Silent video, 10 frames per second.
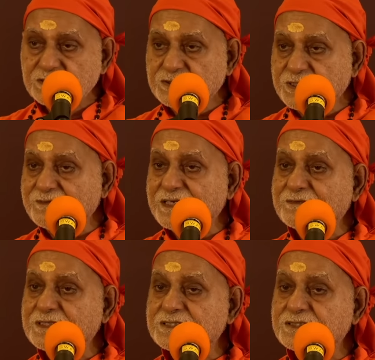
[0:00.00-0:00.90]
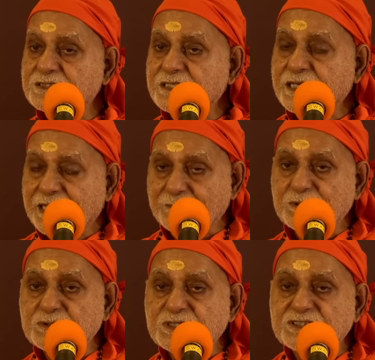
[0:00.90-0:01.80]
7 hours.
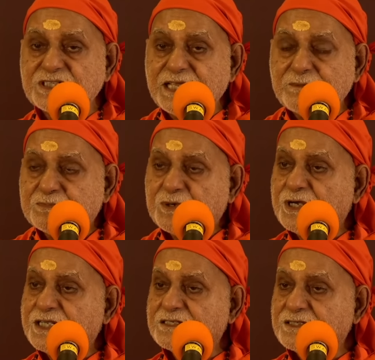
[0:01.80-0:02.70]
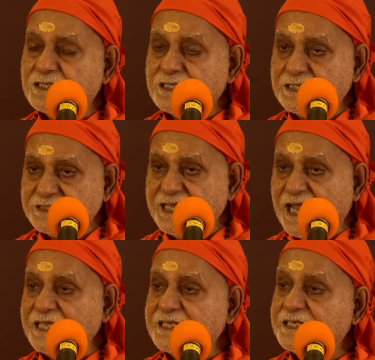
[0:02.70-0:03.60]
About the same product, the
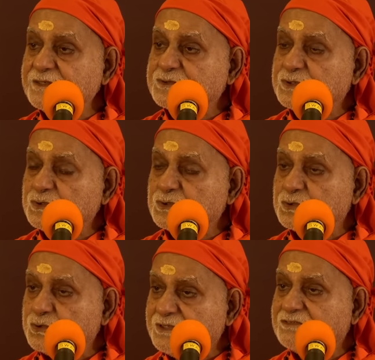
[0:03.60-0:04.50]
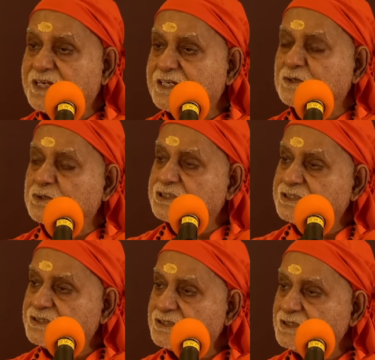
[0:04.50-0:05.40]
I gives you 2 different
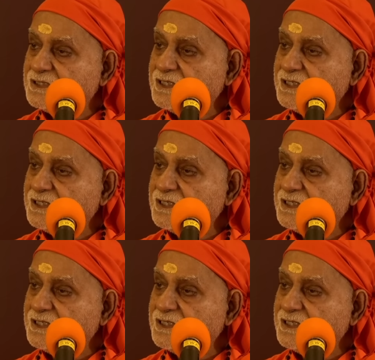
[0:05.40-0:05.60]
notions.